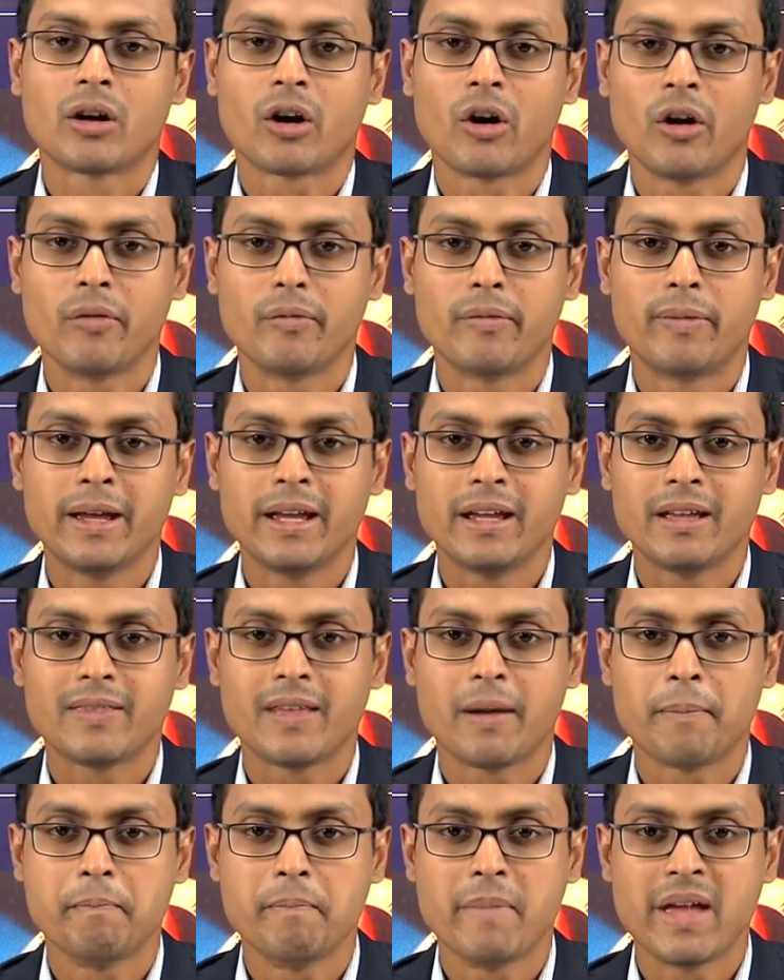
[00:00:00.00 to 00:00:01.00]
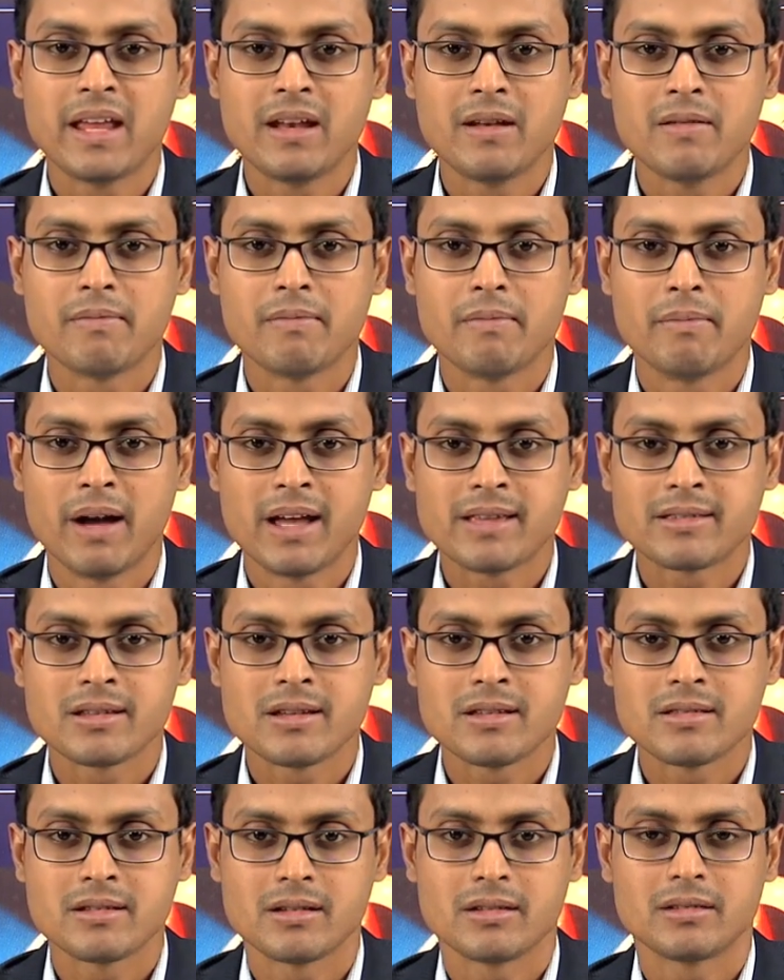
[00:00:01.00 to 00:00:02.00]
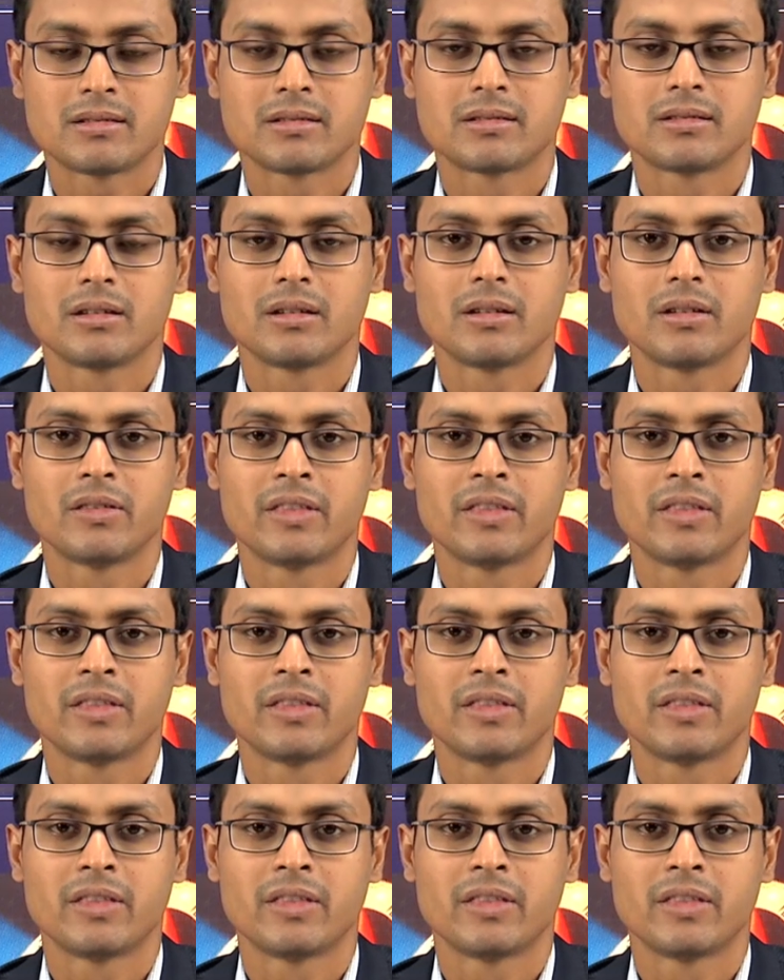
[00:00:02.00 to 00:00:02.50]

convey the main messages